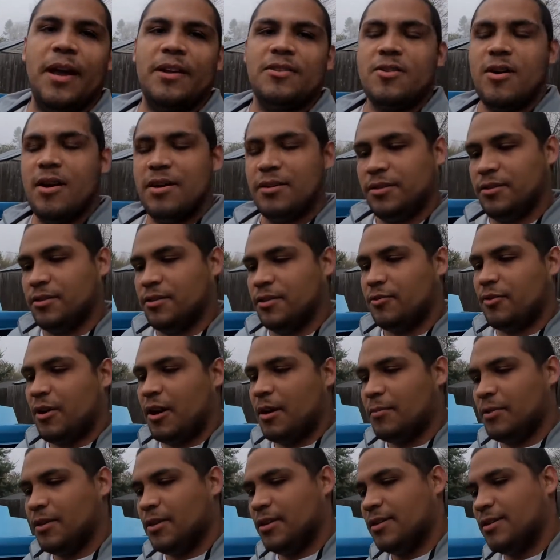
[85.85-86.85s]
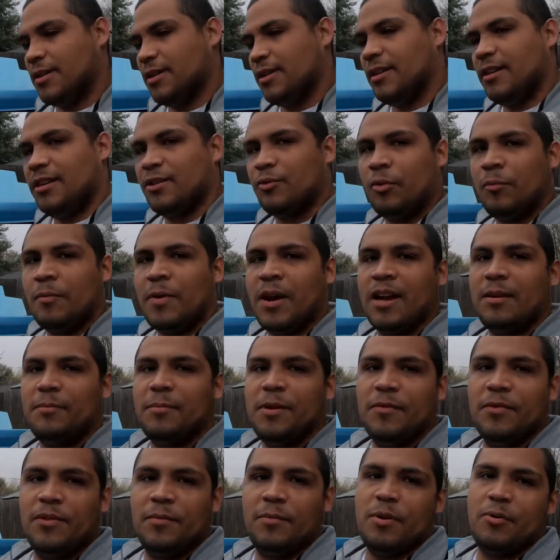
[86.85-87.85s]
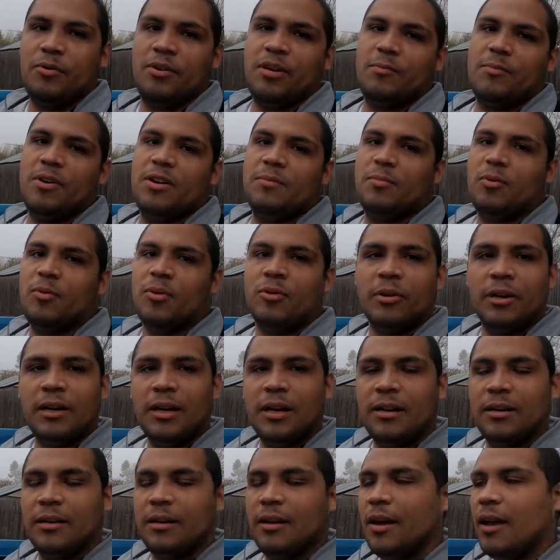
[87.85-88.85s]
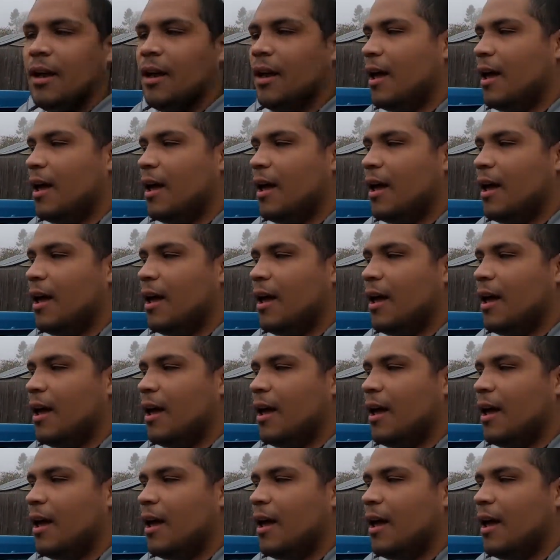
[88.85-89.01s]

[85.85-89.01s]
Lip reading: I know how to describe it is that these remind me of the Pokemon Porygon,